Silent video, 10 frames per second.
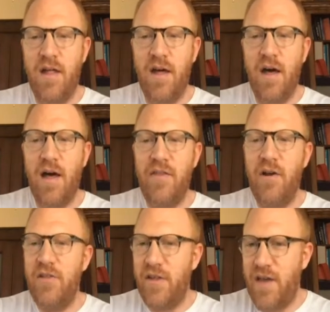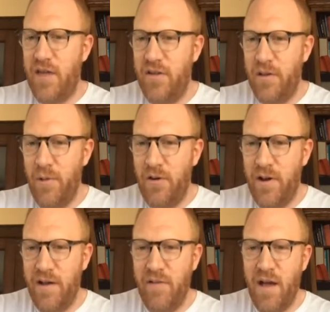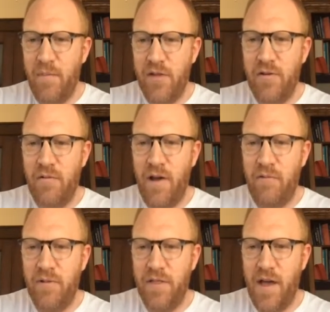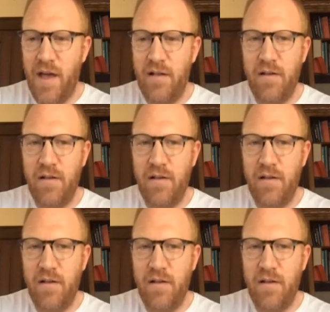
There is a testing mode. I've not messed around with that.